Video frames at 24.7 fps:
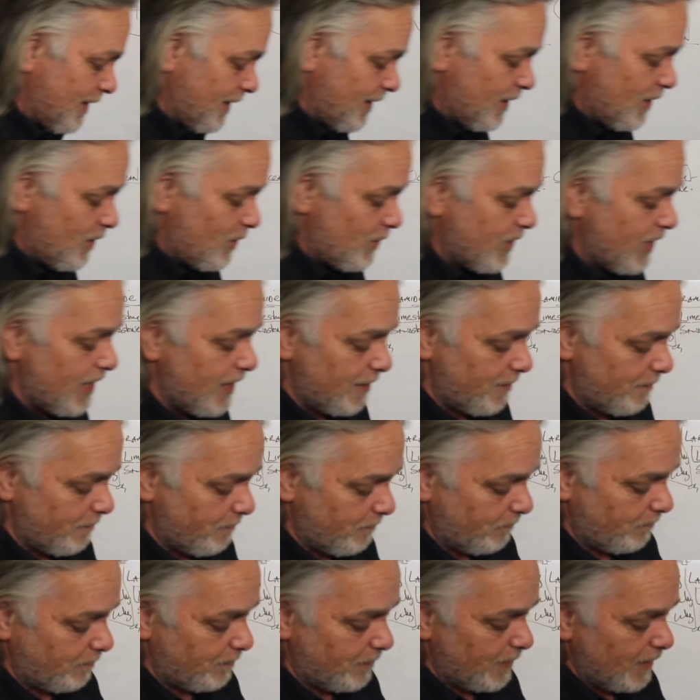Okay,
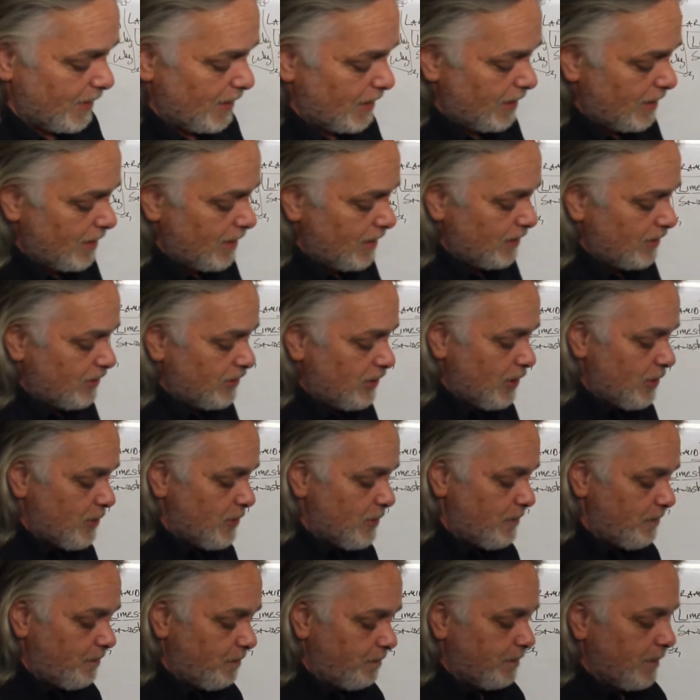
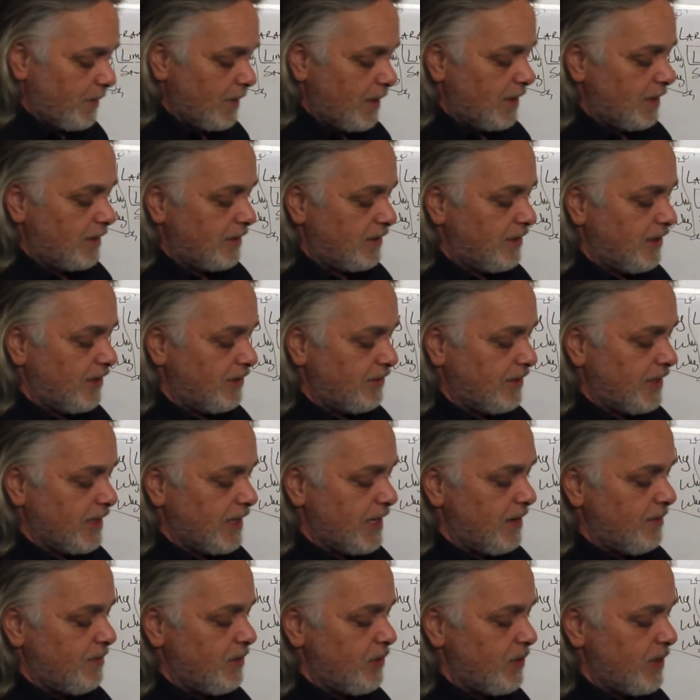so just to
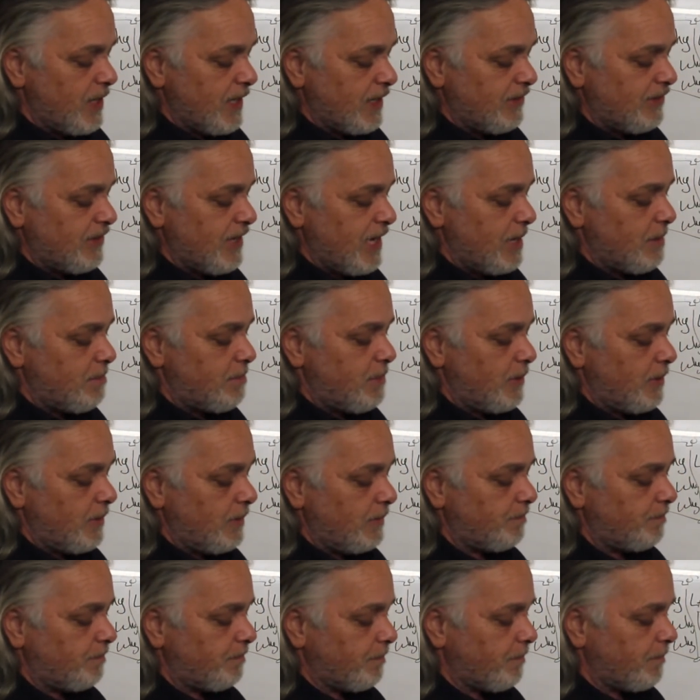give you an example
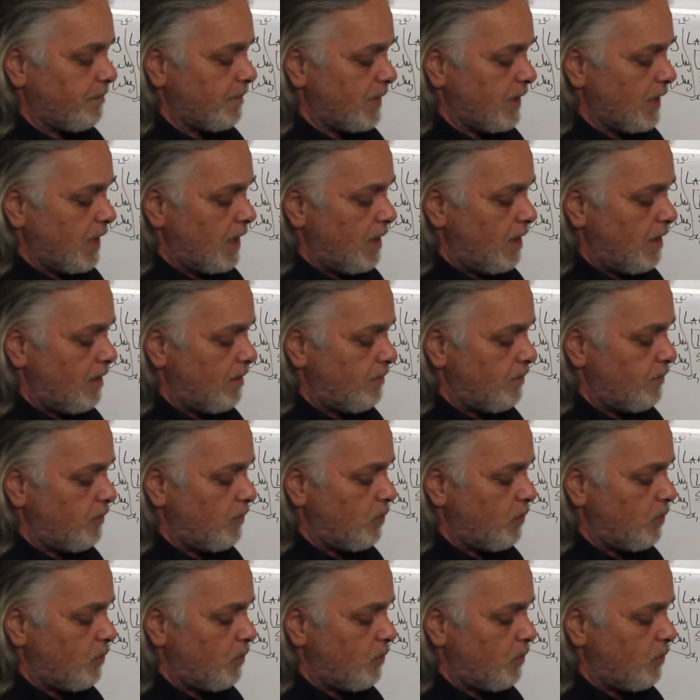of